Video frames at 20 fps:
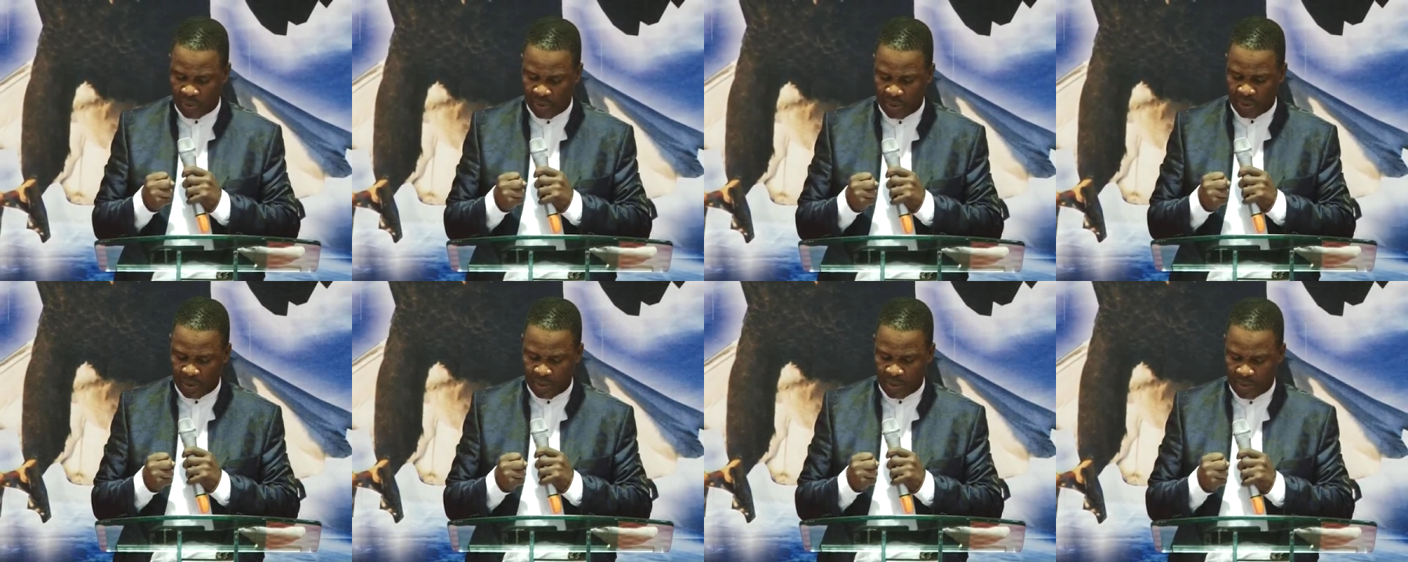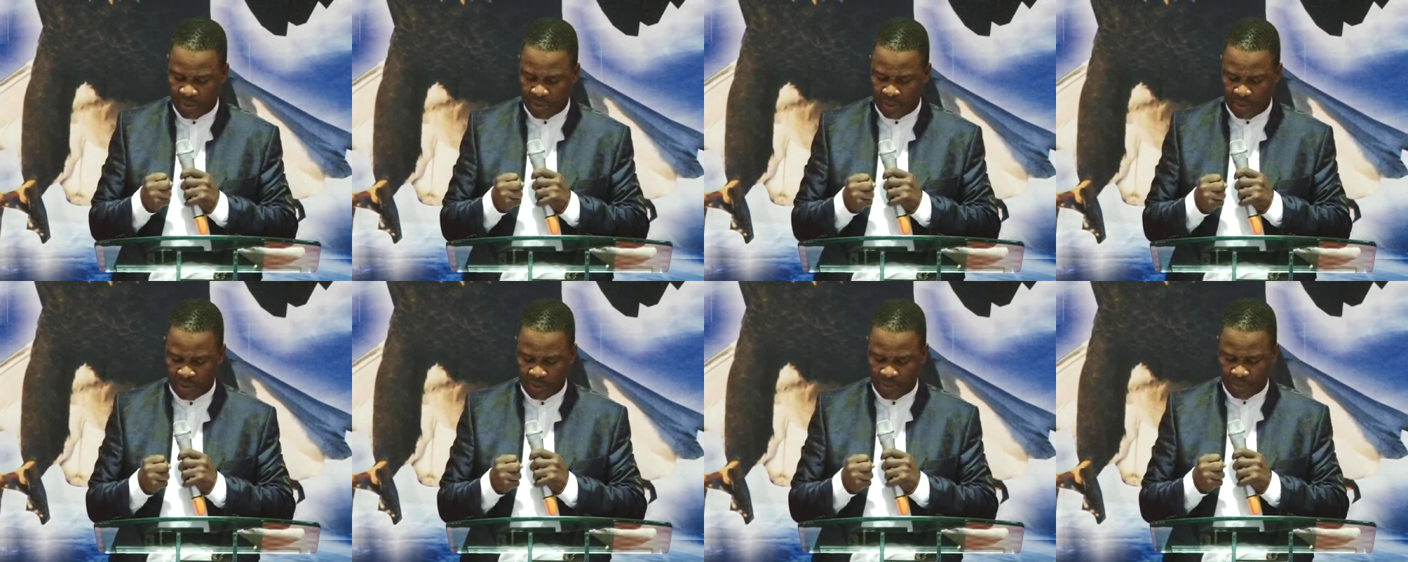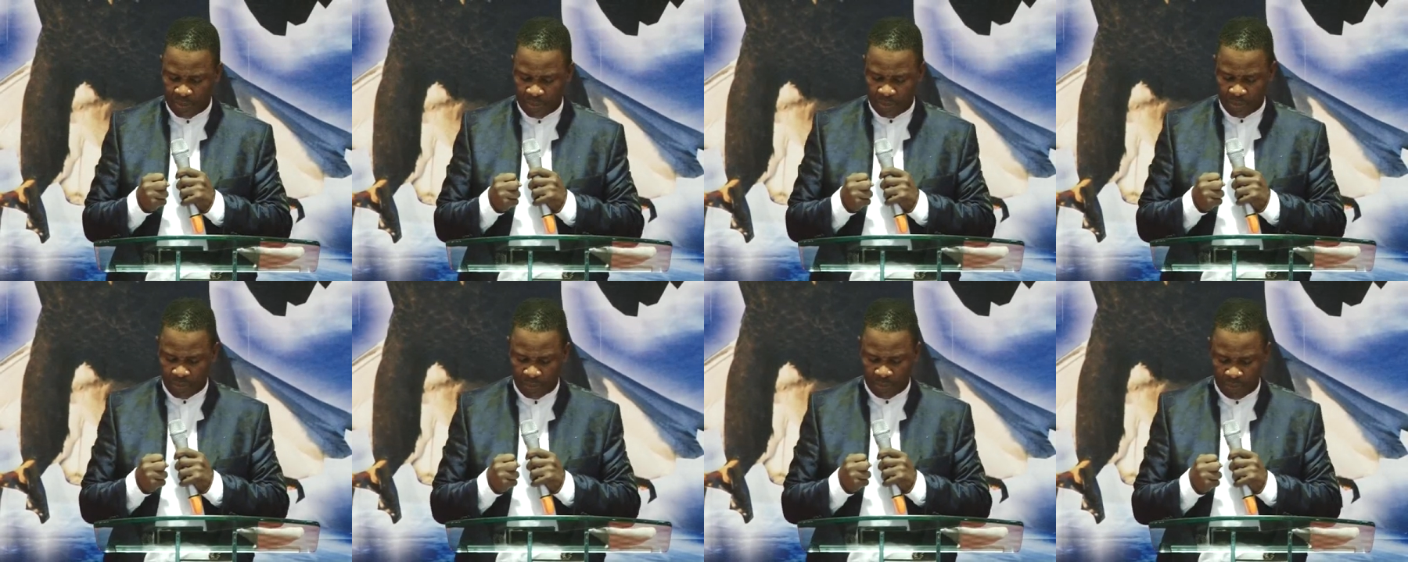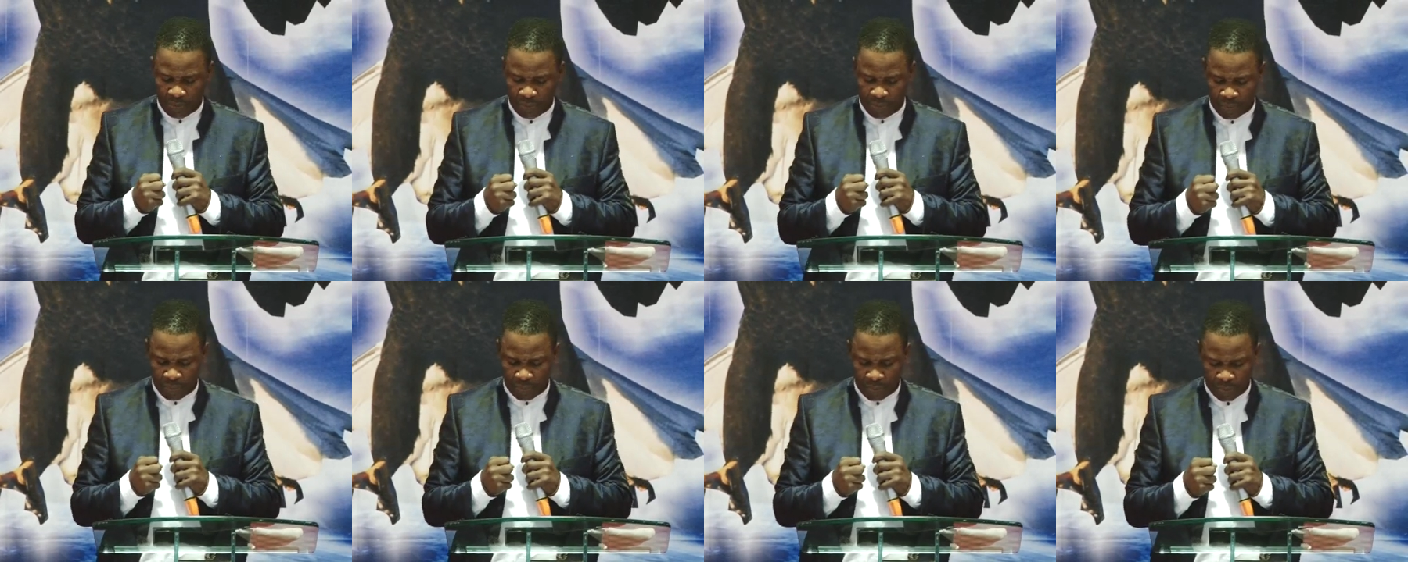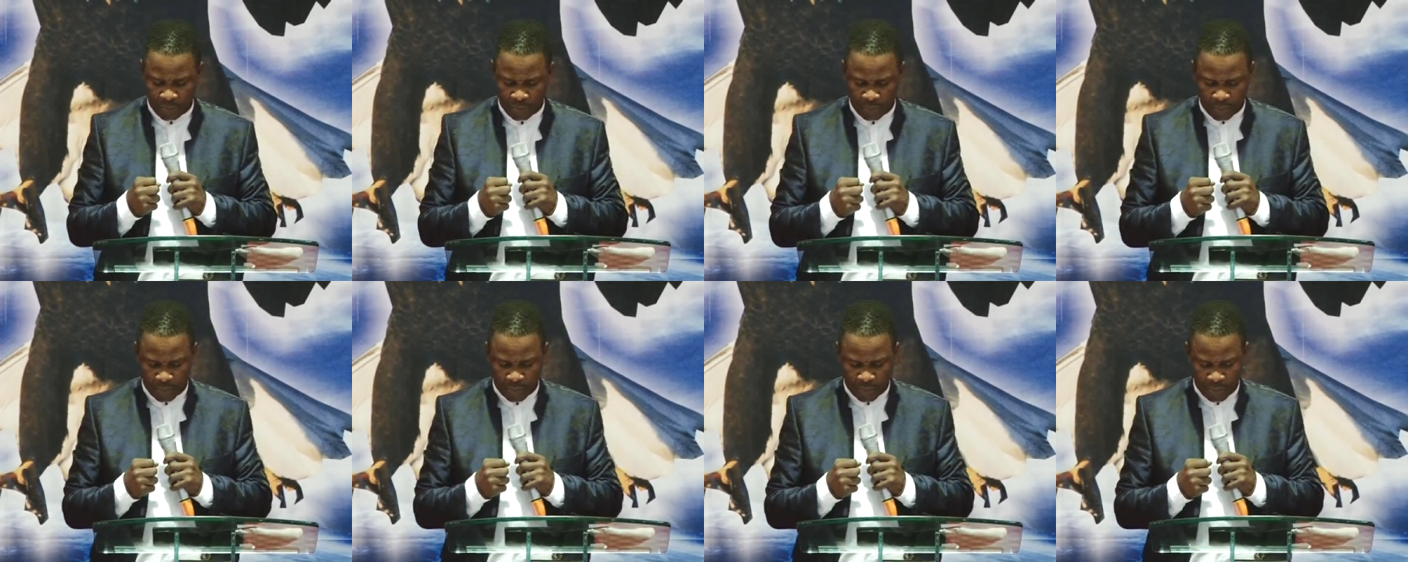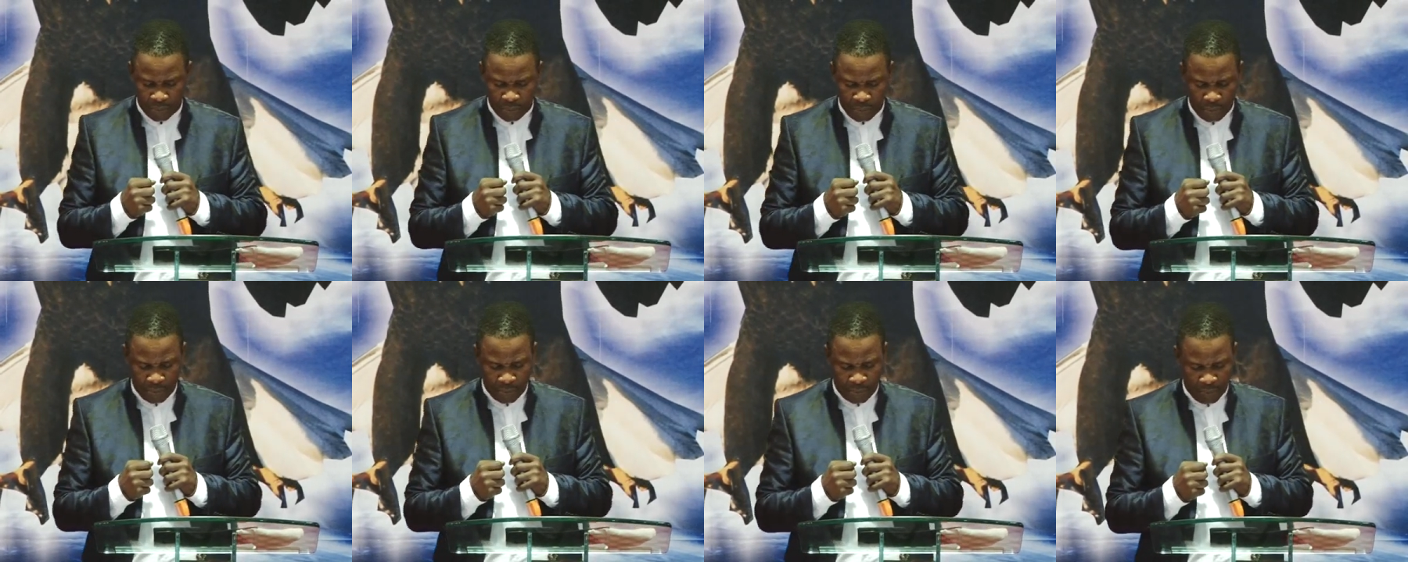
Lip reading: Nobody speaks.